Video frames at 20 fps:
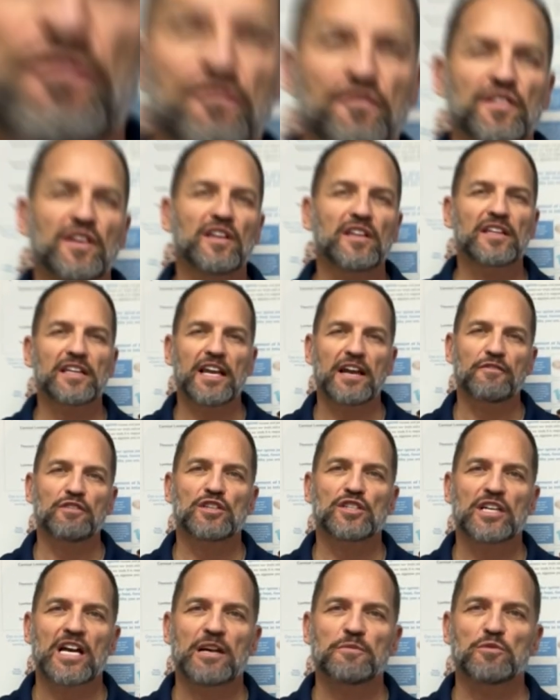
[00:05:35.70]
You feel it every
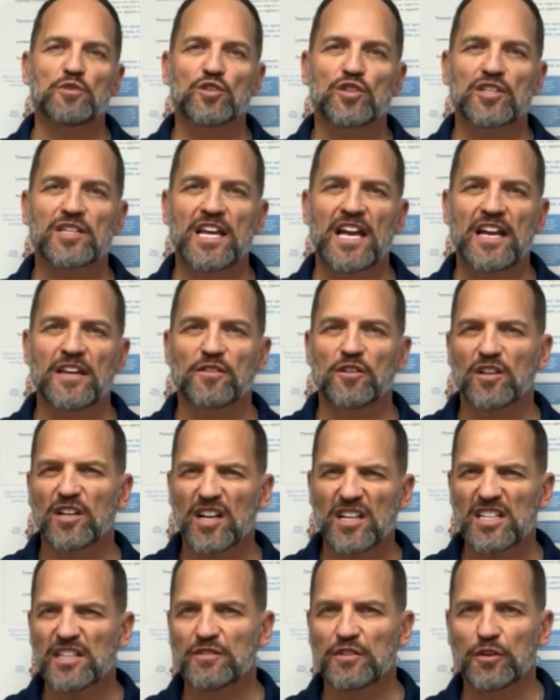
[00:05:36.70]
time you stand on
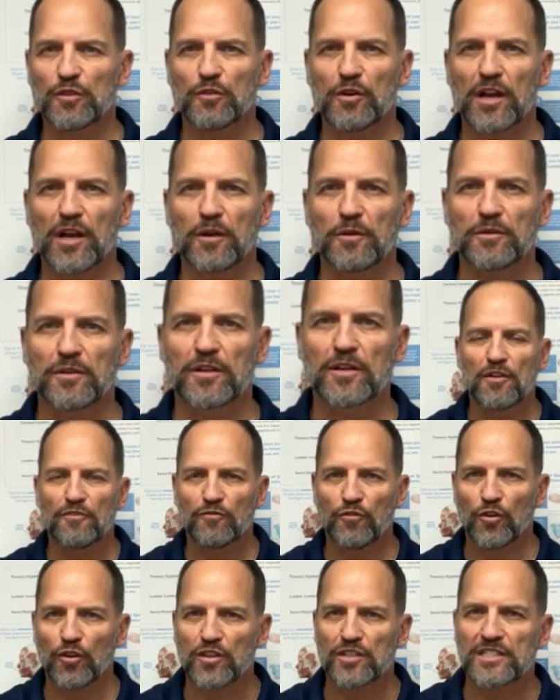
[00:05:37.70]
uneven ground.
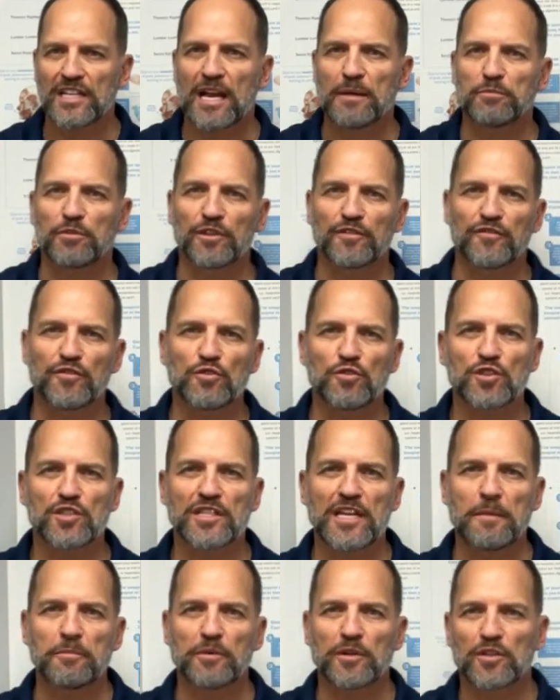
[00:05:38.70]
For example, if you
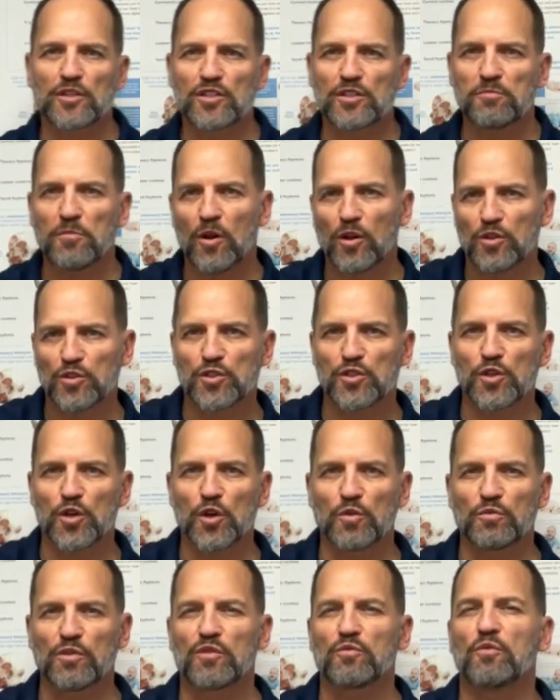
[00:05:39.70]
step on a small
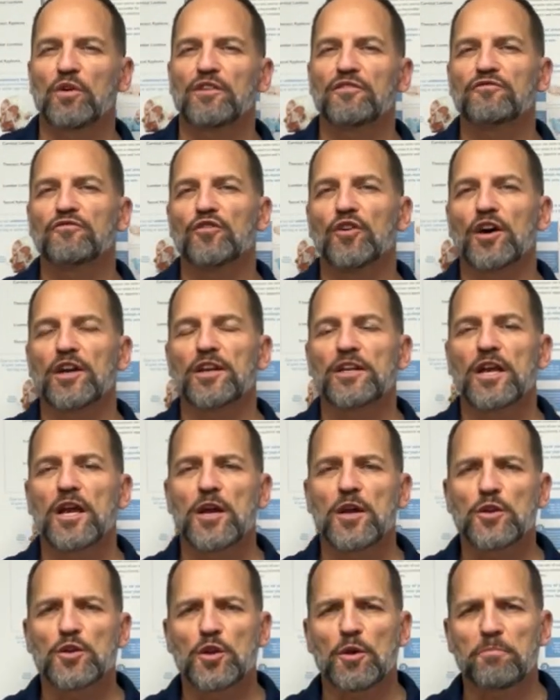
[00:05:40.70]
stone with one foot,
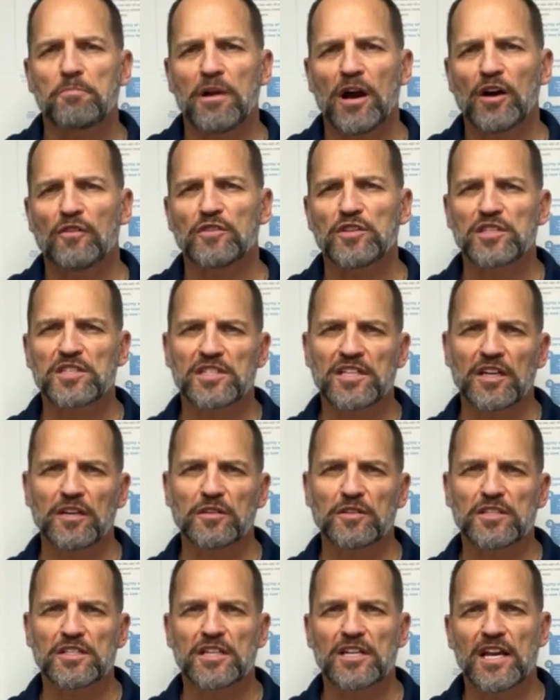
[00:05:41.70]
your pelvis
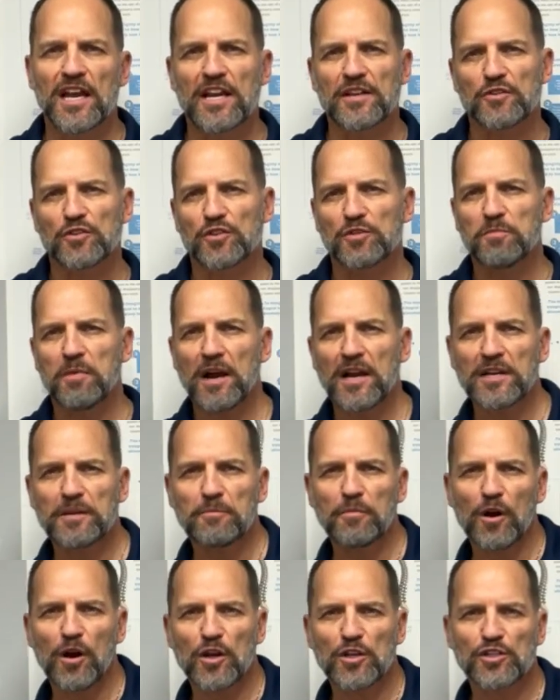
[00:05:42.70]
tilts and your spine
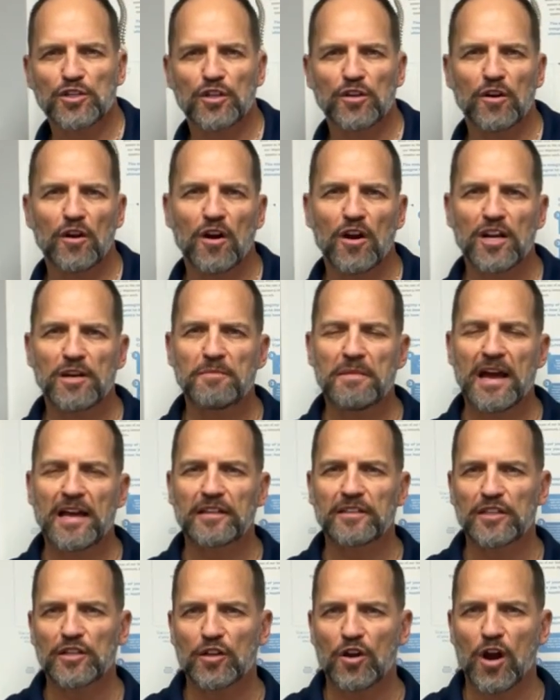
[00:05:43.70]
and posture
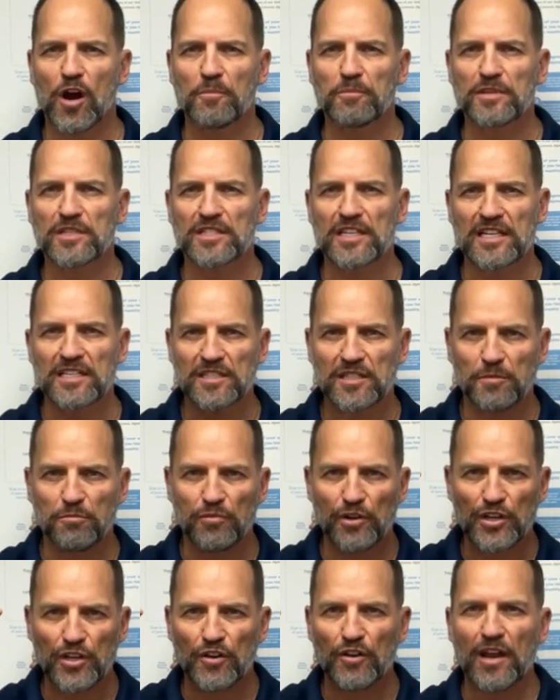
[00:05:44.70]
automatically compensate to
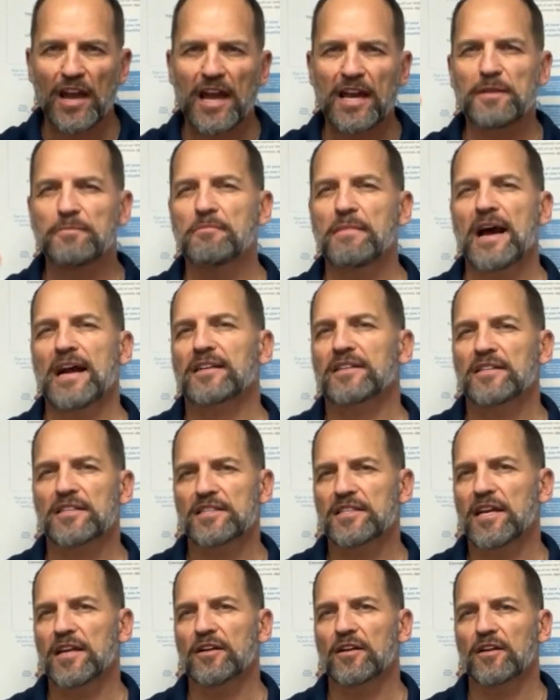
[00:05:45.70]
bring your head back to
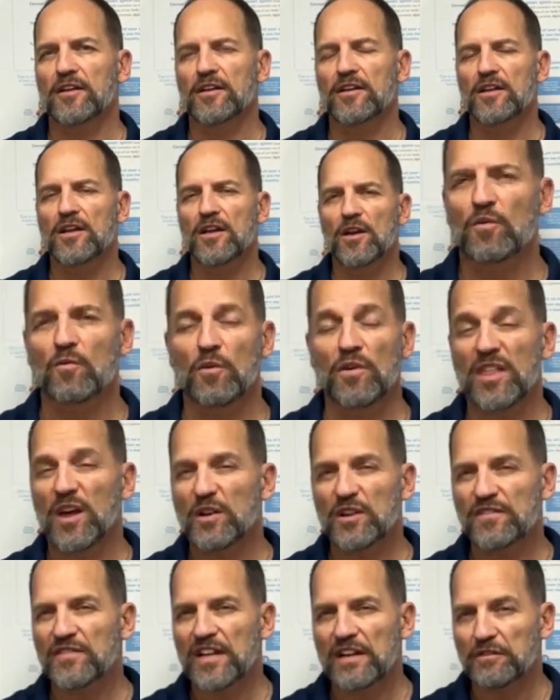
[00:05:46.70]
center
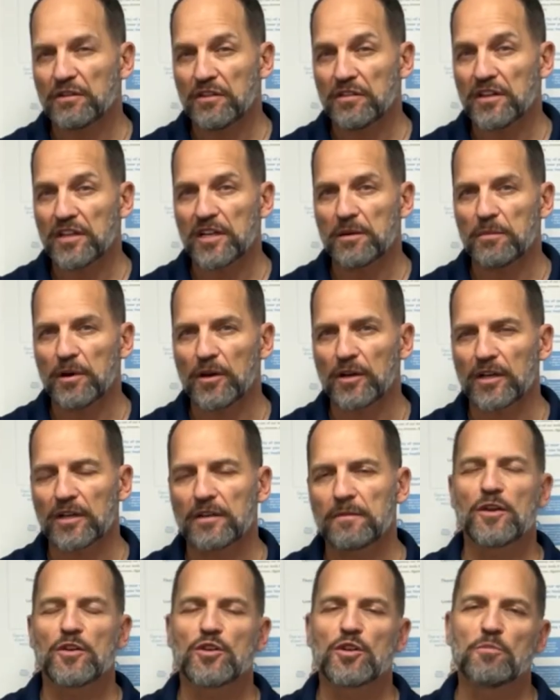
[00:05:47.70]
without even having to think about it.
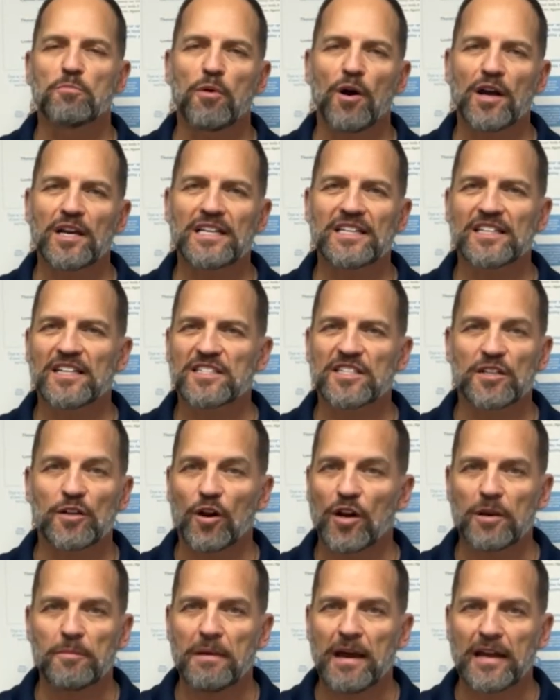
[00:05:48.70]
Your body does it
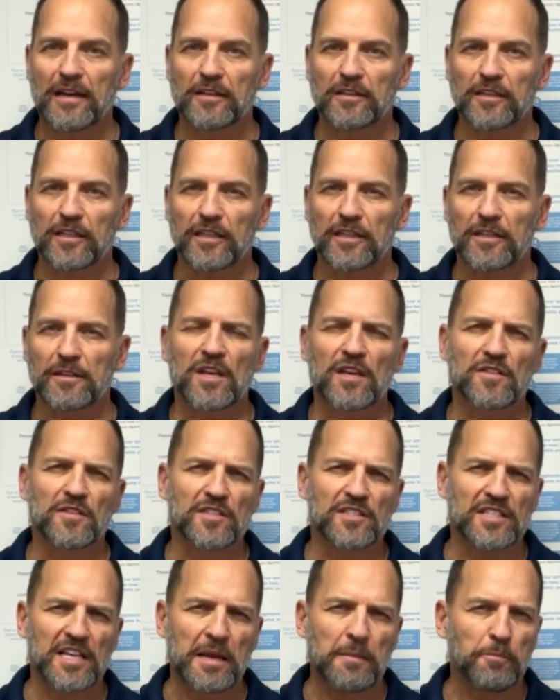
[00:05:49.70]
automatically.
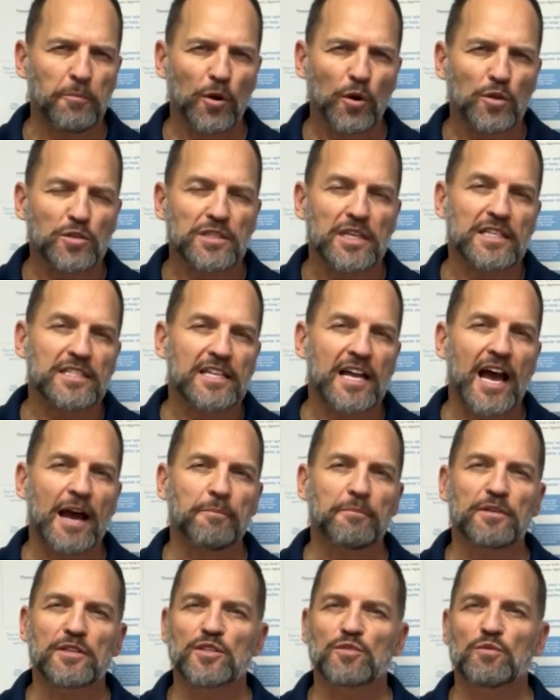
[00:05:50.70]
The same process
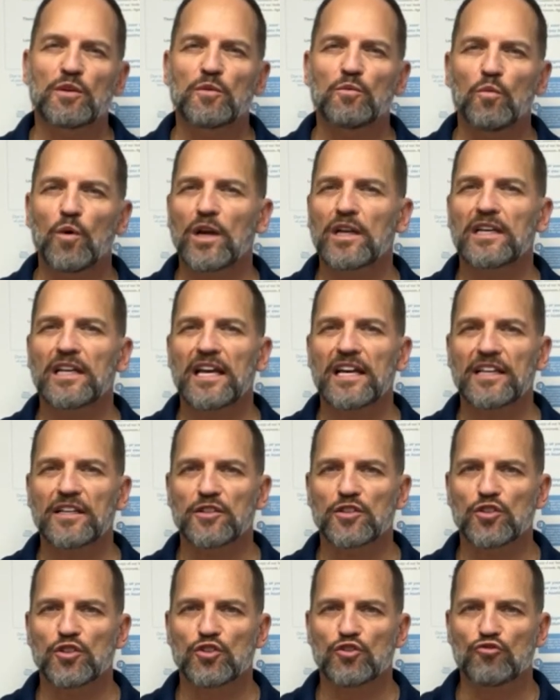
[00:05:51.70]
happens when one leg
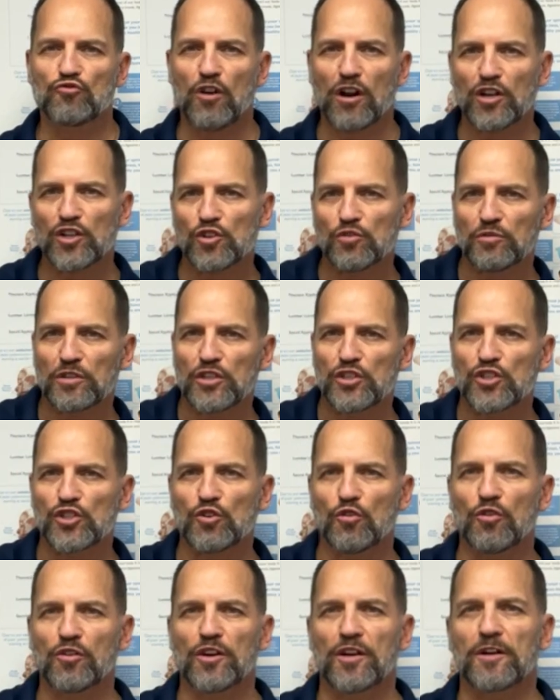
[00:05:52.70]
is structurally
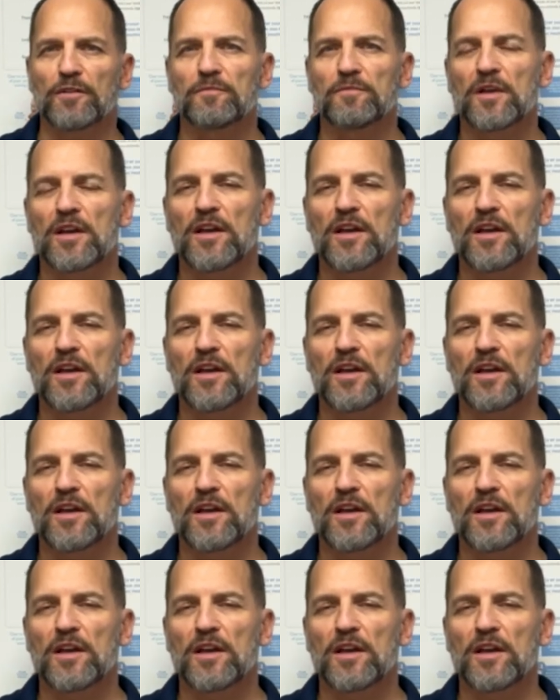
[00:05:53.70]
shorter.